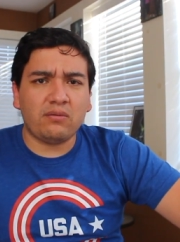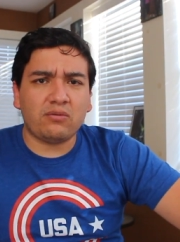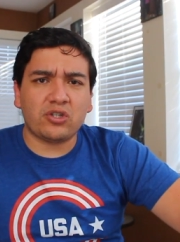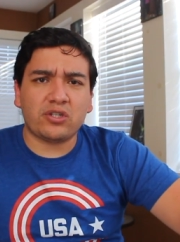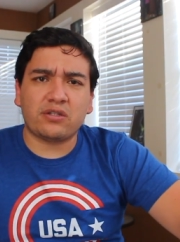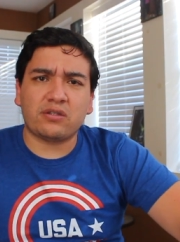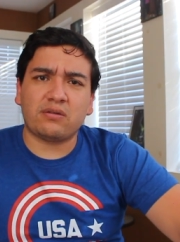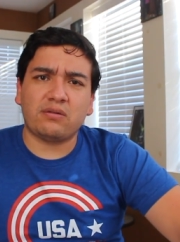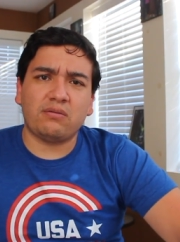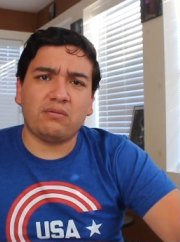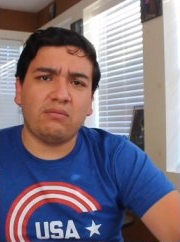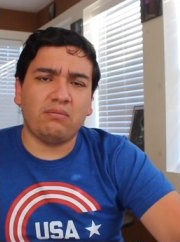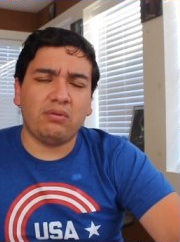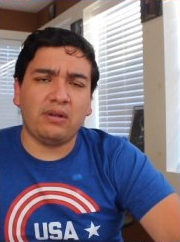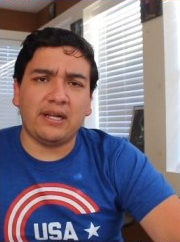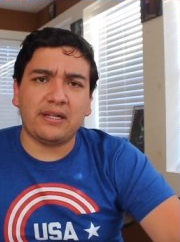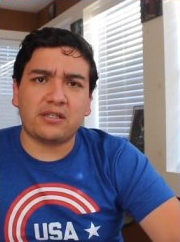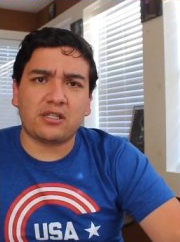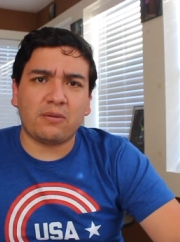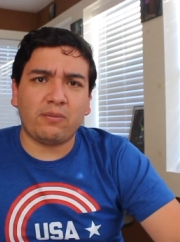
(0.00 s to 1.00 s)
just
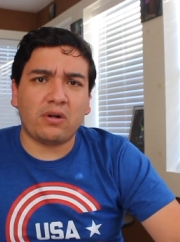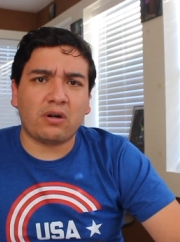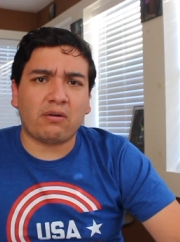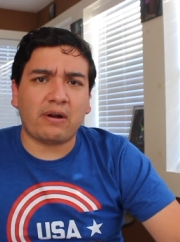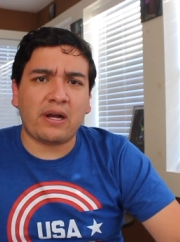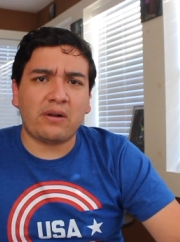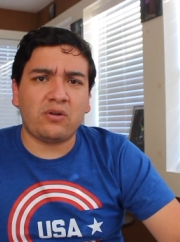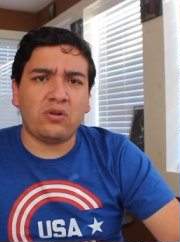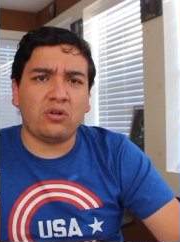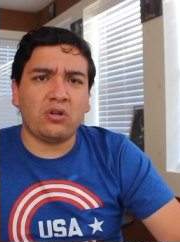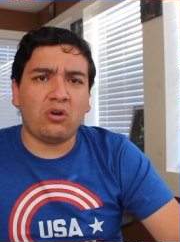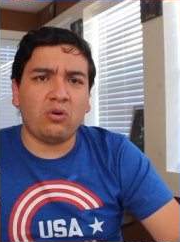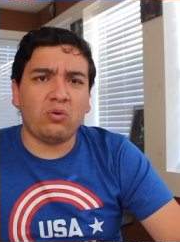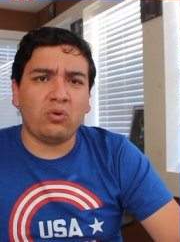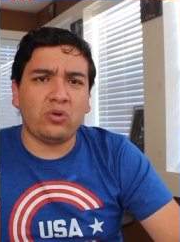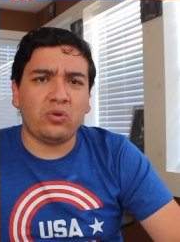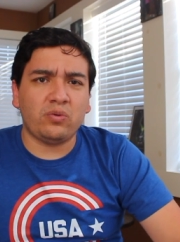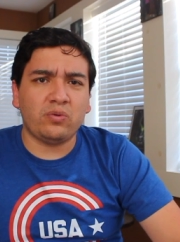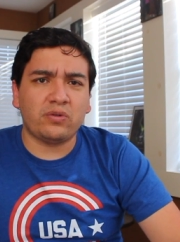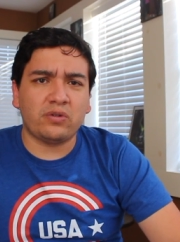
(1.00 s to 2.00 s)
let someone around you know
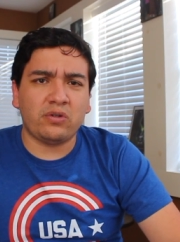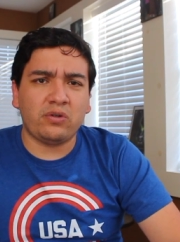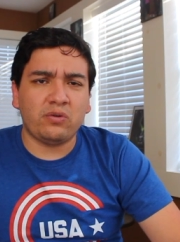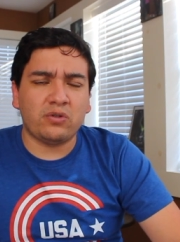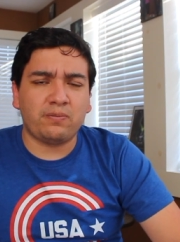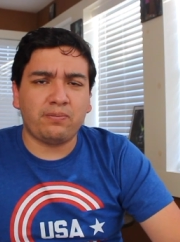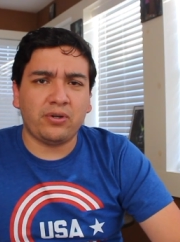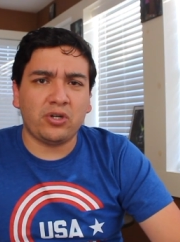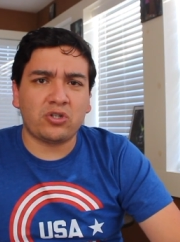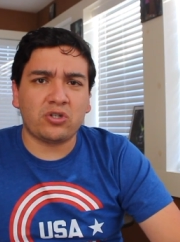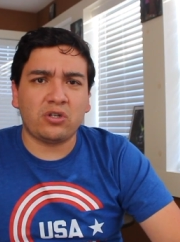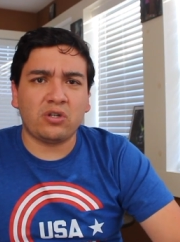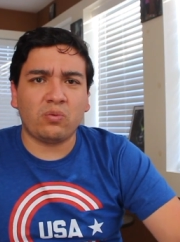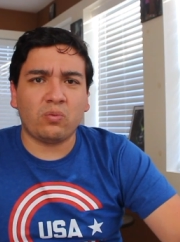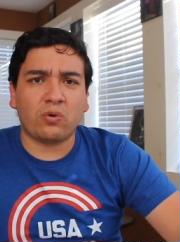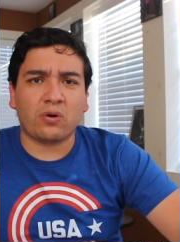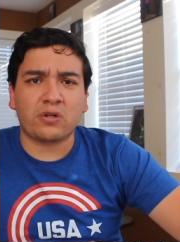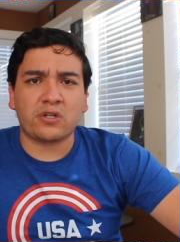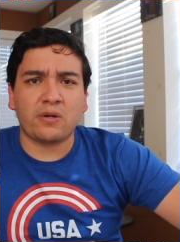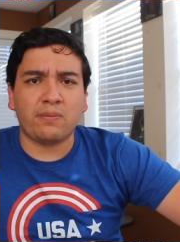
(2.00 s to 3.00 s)
who's pushing
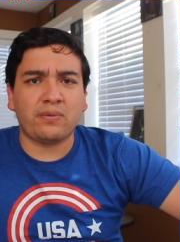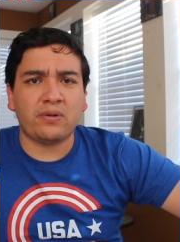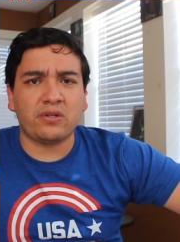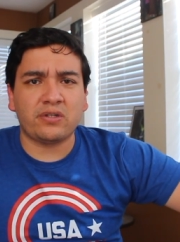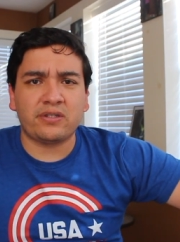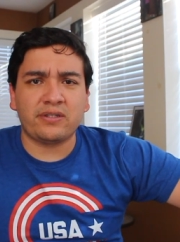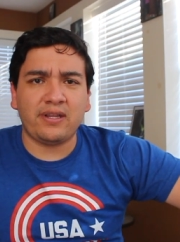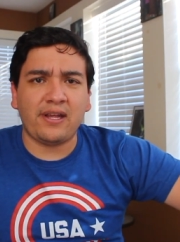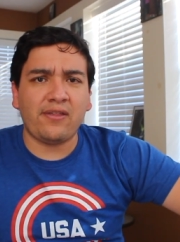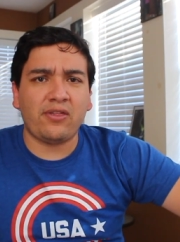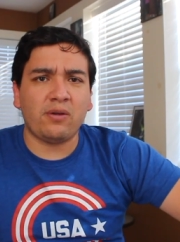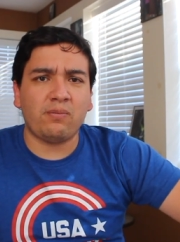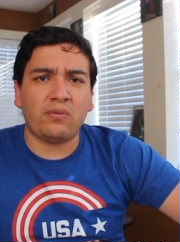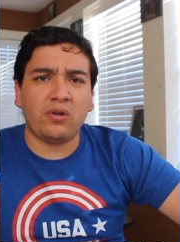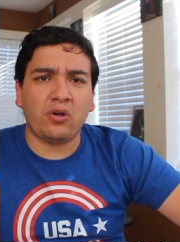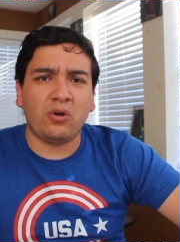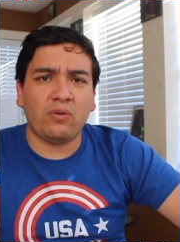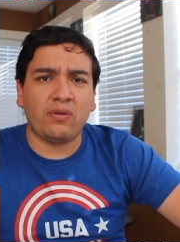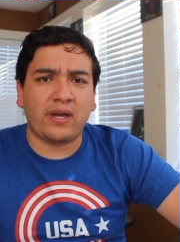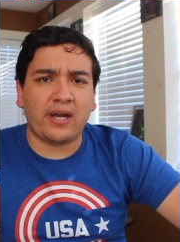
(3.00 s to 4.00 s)
towards something. Just let them
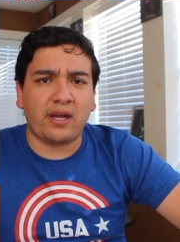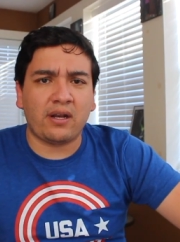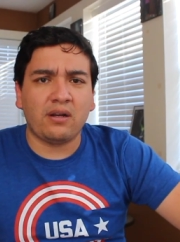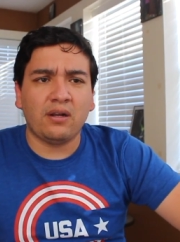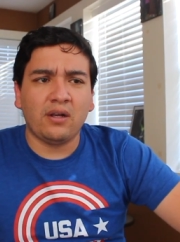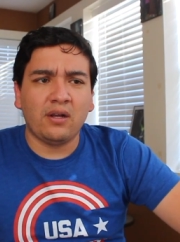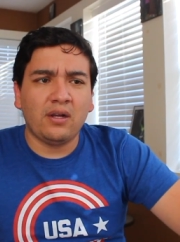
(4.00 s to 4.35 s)
know that.